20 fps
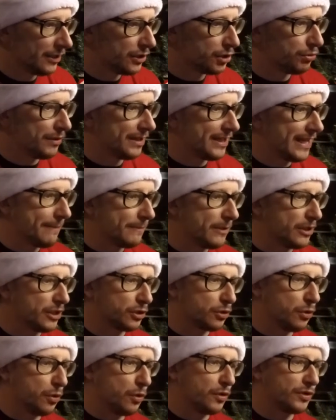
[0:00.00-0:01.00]
Just recap the
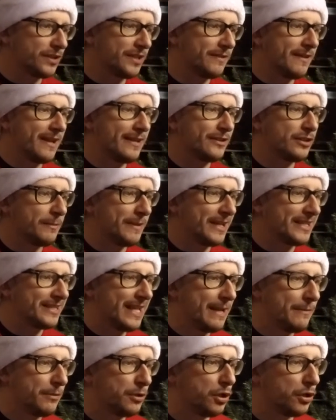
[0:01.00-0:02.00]
scores, and then Dominic
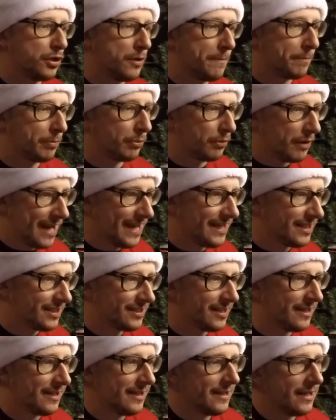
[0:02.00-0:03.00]
Samuel got a
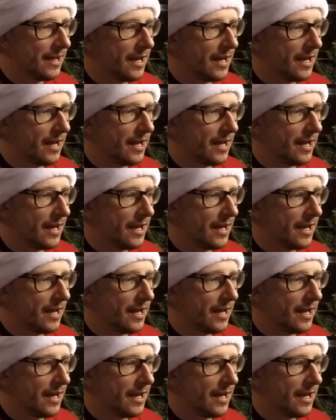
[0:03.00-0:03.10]
brace.